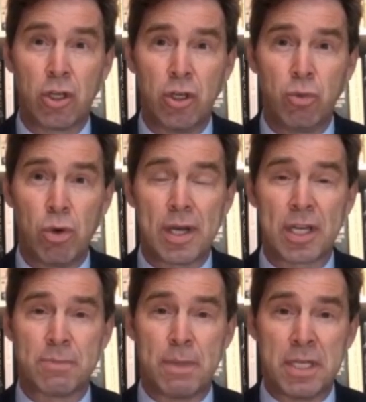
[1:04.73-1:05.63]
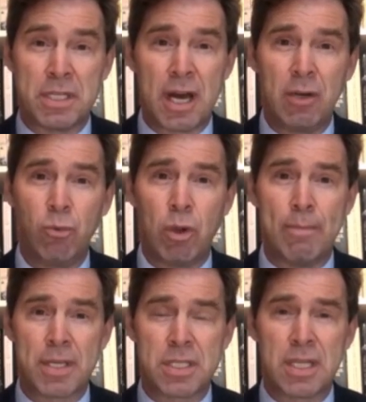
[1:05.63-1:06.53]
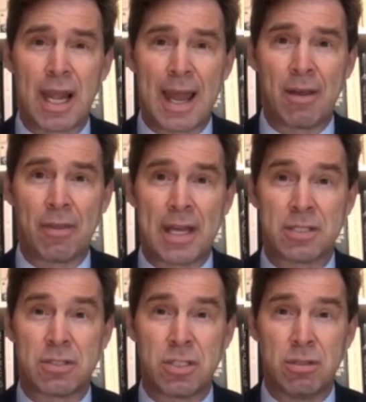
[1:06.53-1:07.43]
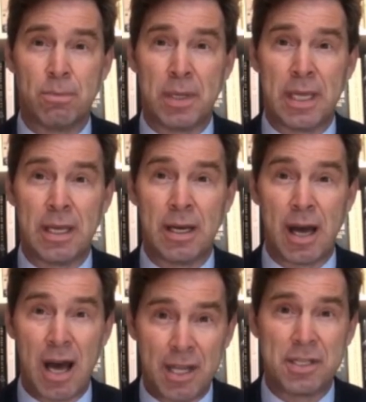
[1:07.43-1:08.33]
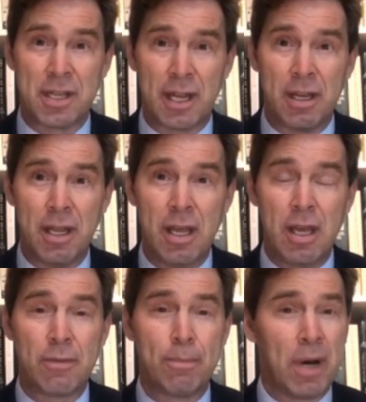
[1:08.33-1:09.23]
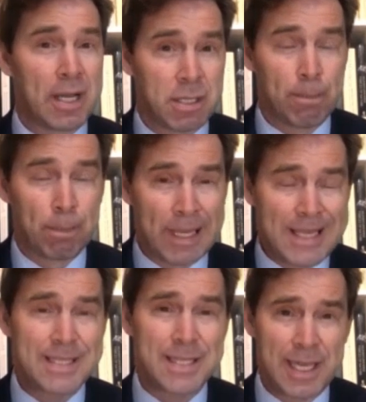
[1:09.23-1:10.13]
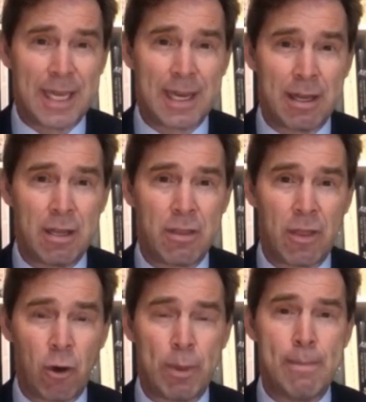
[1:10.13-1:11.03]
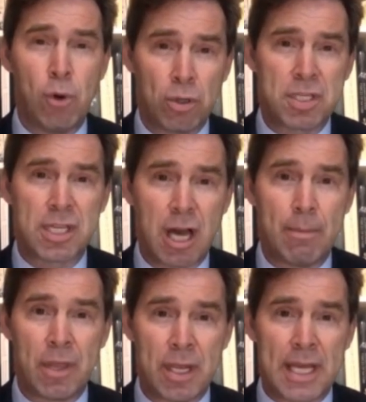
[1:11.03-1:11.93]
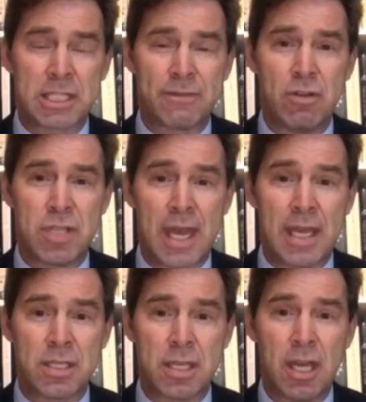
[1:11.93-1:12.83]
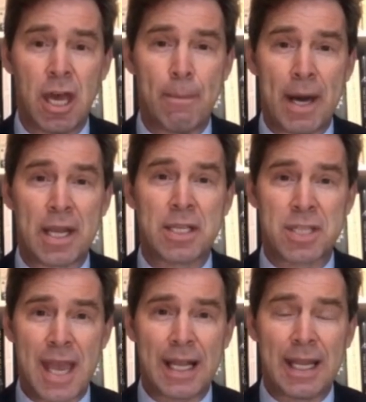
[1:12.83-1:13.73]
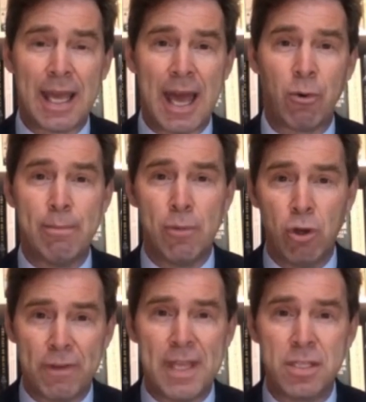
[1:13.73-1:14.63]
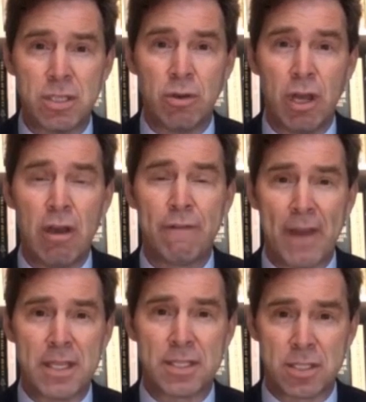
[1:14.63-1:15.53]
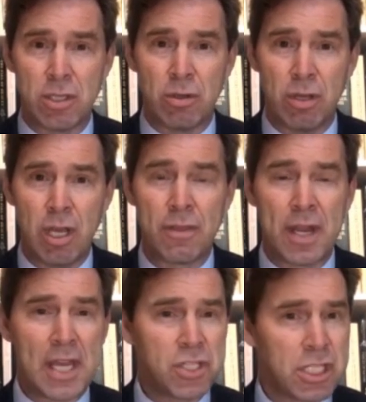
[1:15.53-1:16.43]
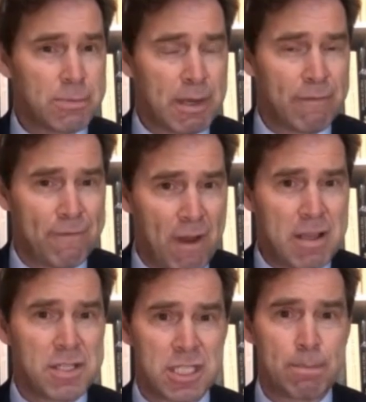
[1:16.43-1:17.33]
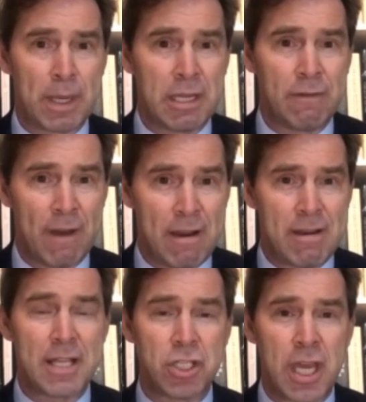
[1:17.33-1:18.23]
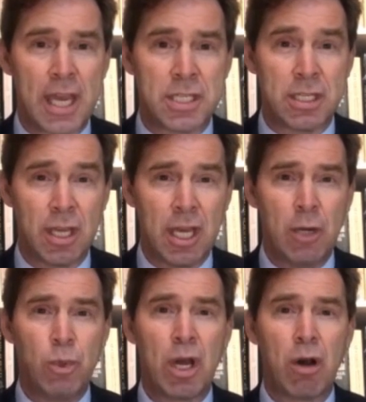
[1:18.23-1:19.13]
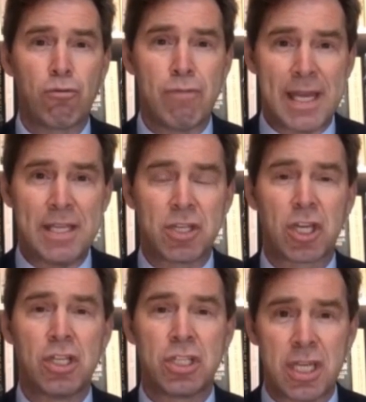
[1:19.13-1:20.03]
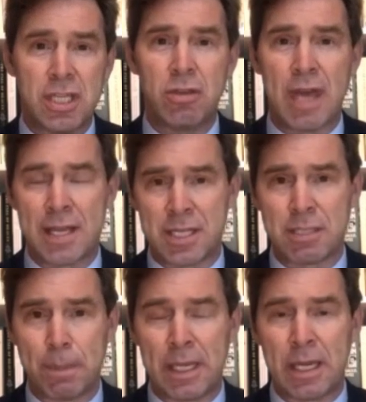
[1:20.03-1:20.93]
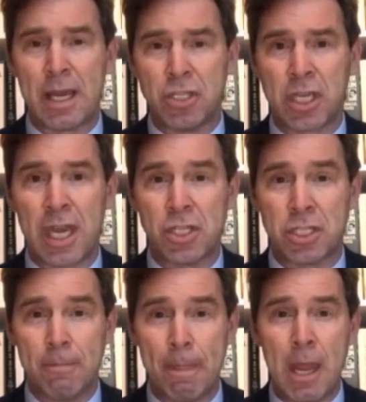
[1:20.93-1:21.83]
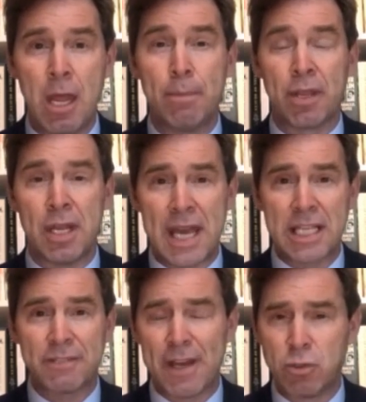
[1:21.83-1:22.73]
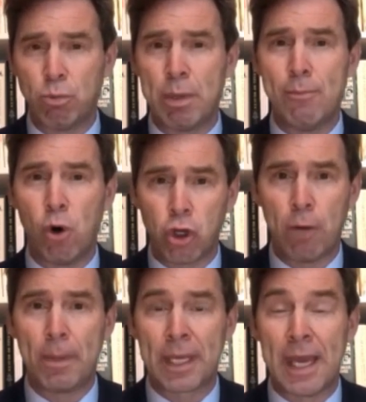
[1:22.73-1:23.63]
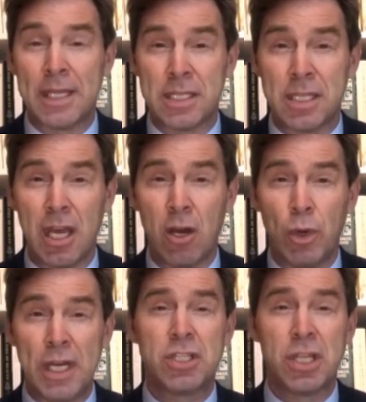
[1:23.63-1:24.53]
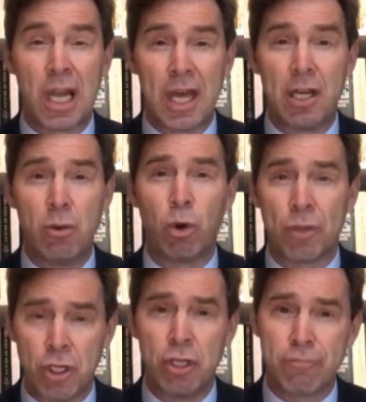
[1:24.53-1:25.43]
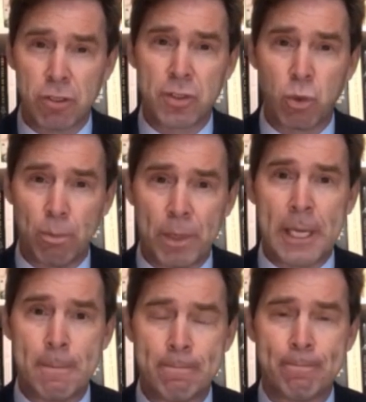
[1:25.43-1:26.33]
Good work has been done. We mustn't allow that to be undone. But I'm pleased to hear that there'll be more to come in the next few days about exactly how we move into phase two. The nation has been very disciplined, very educated. We are ready to continue that discipline and education, but the next phase will be more complicated. We need to learn what the new rules will be.